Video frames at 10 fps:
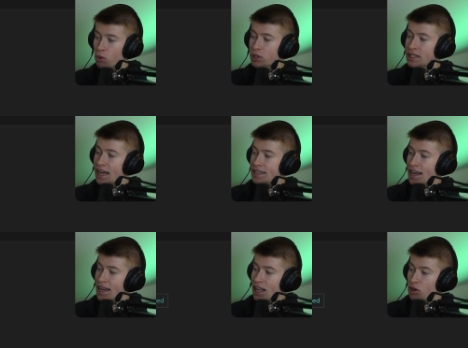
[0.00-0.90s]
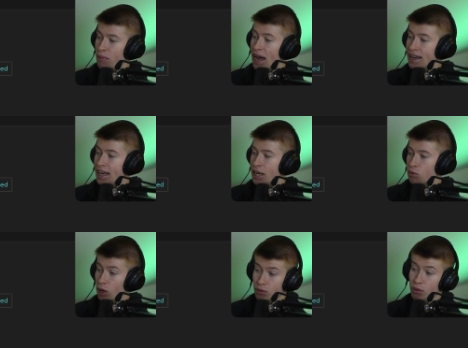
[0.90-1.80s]
wouldn't get a color back
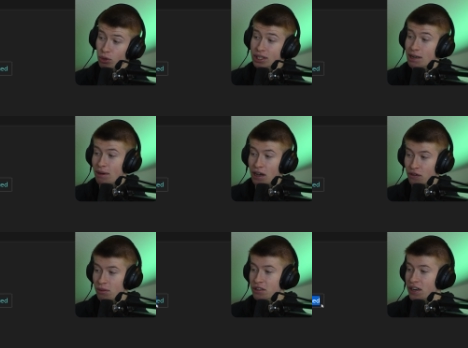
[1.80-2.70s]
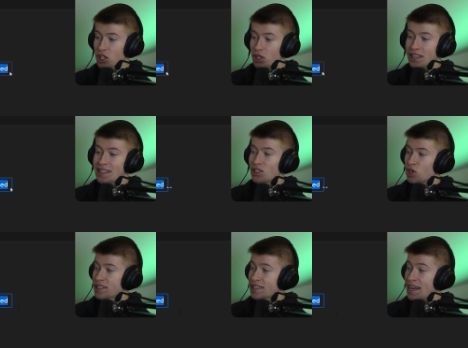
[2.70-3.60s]
and what we would get back from this function is
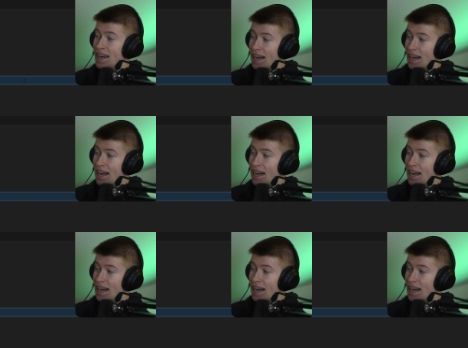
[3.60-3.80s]
just